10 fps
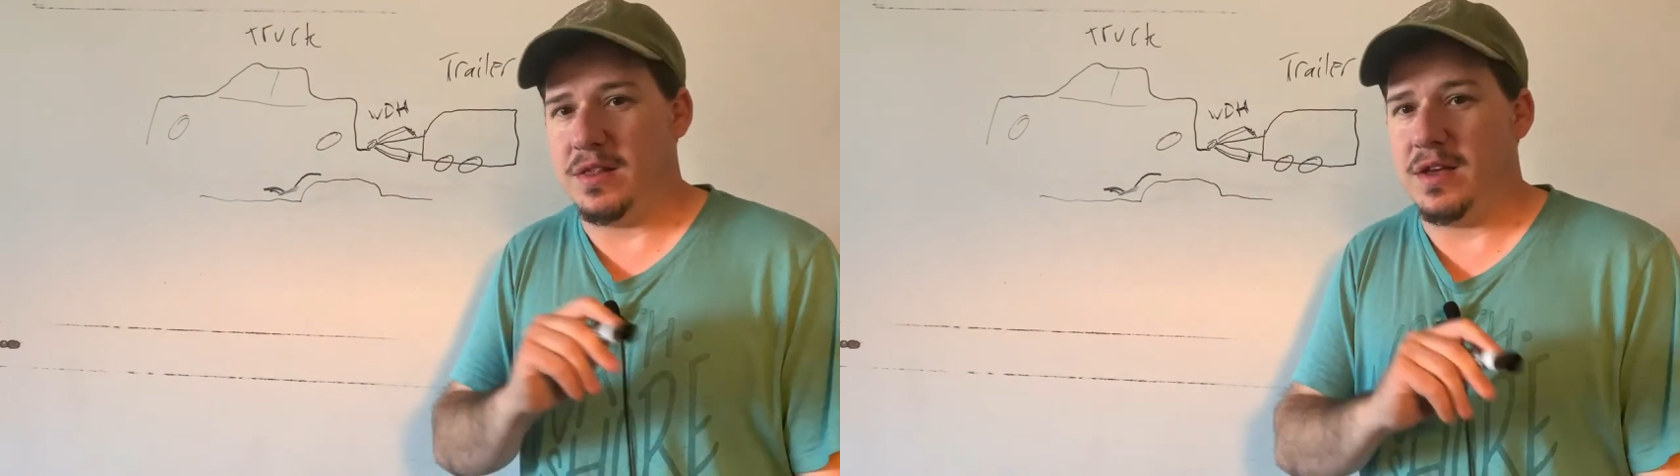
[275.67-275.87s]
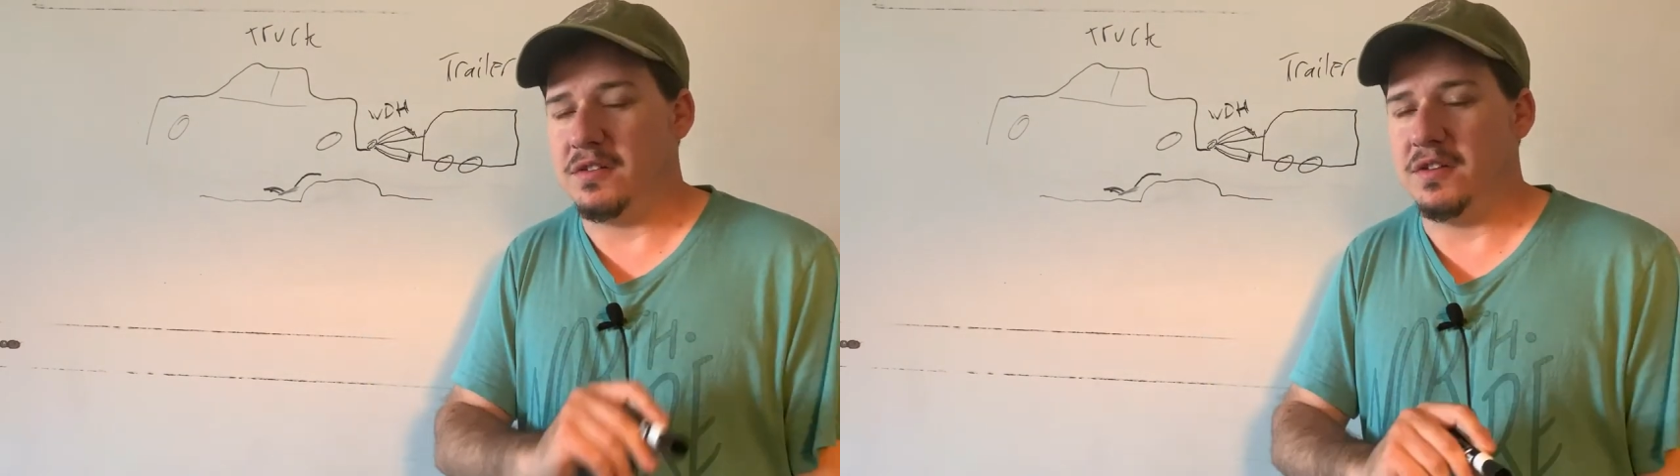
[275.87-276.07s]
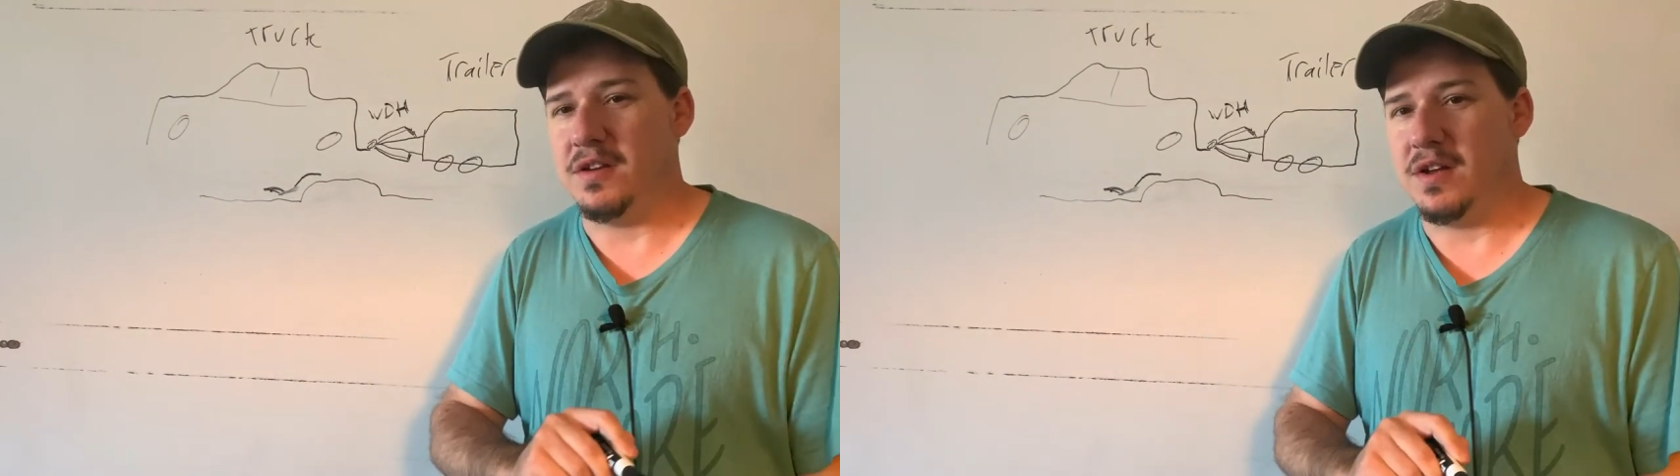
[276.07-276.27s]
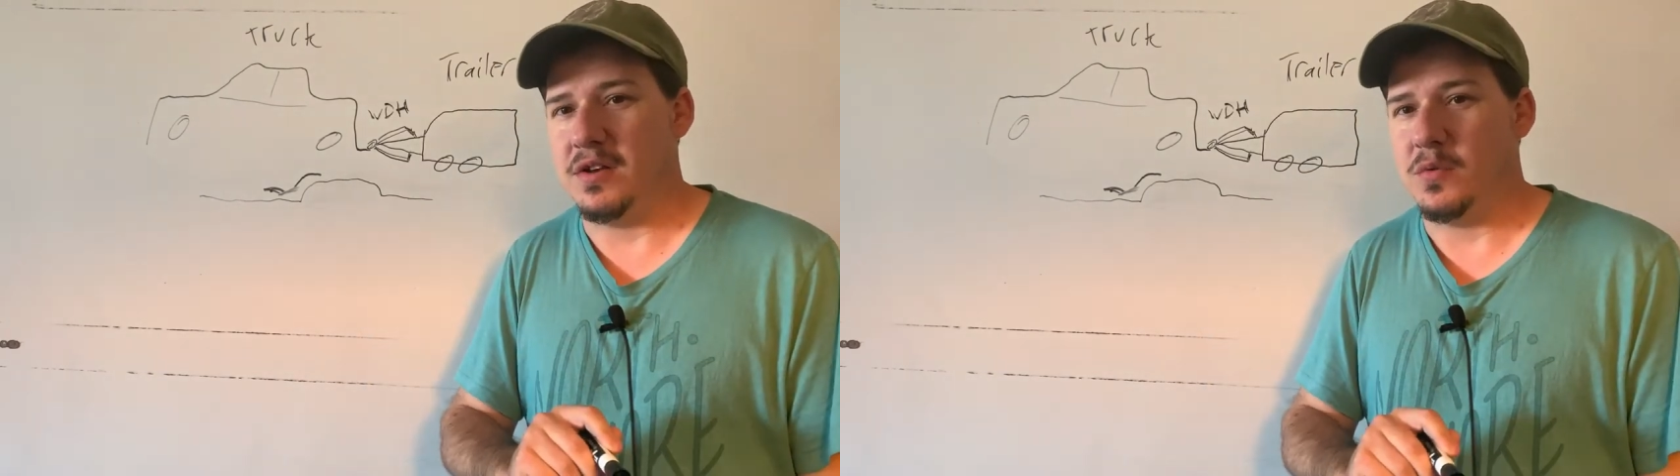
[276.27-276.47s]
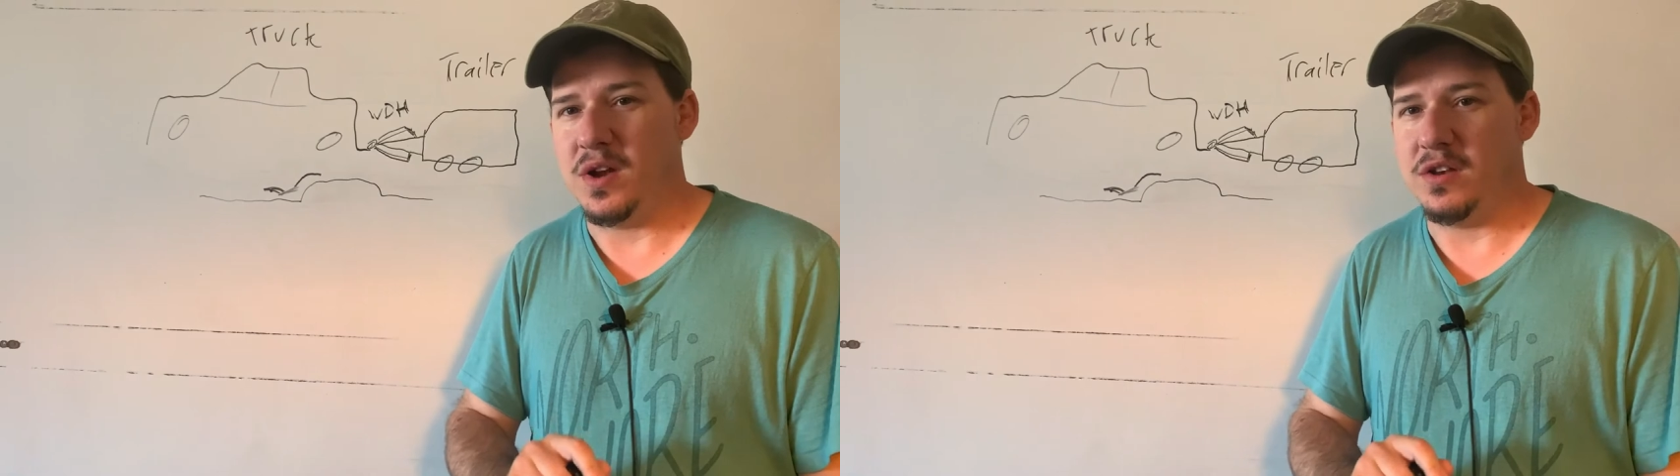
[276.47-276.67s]
lesson
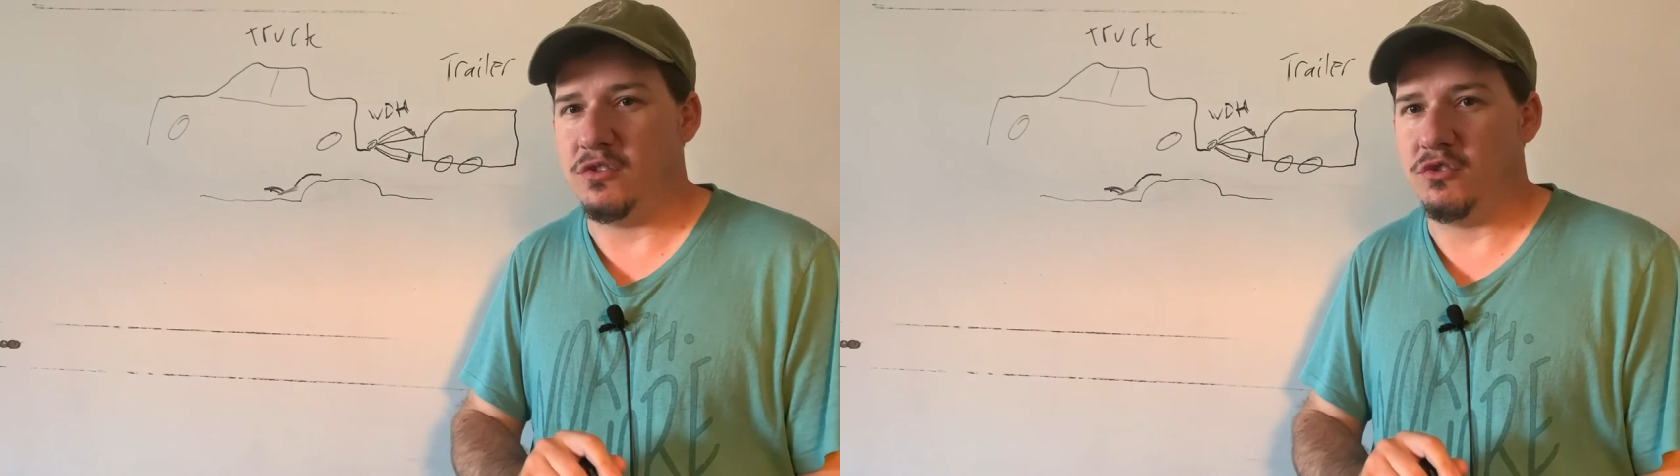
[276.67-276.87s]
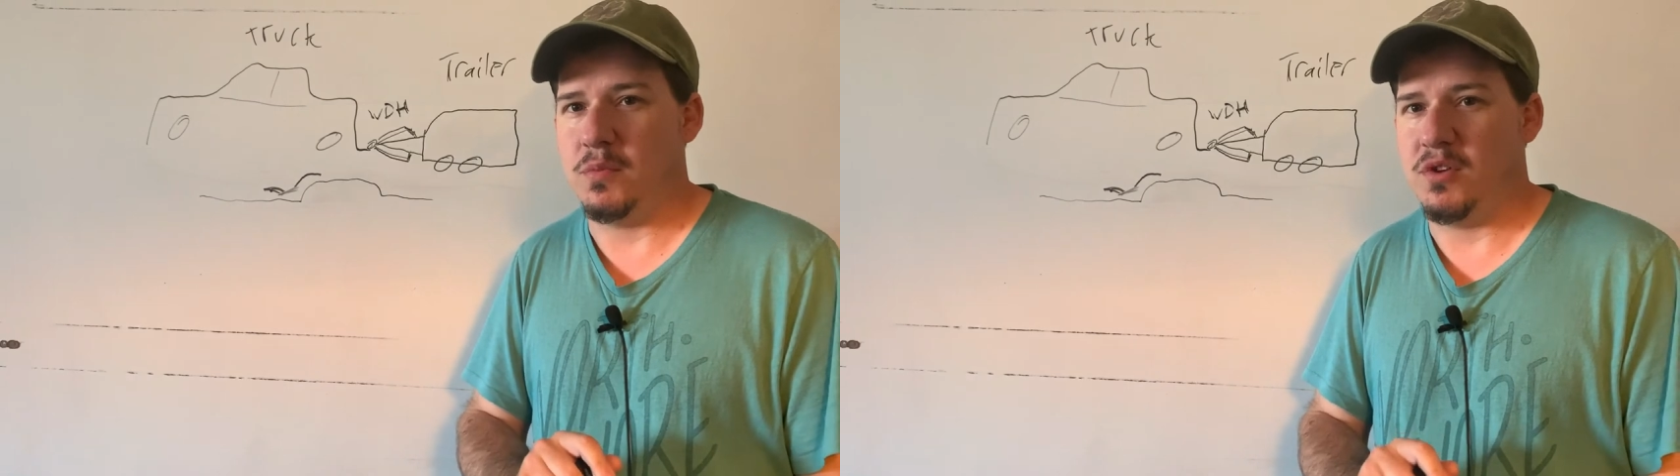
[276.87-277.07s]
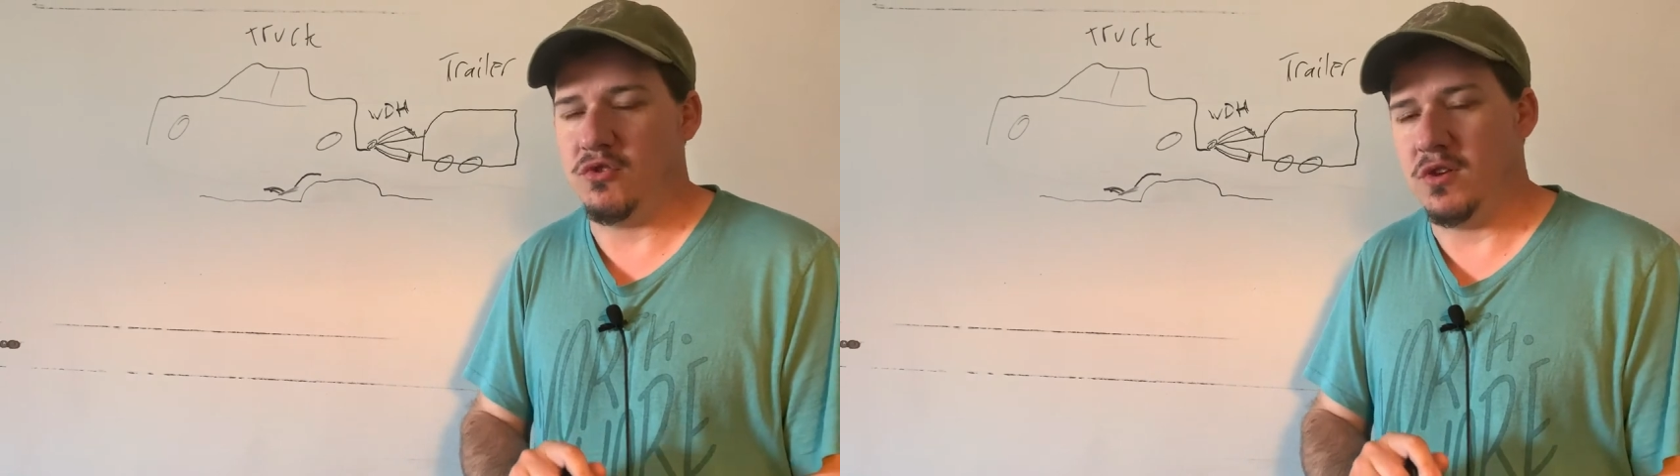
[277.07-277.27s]
on weight distribution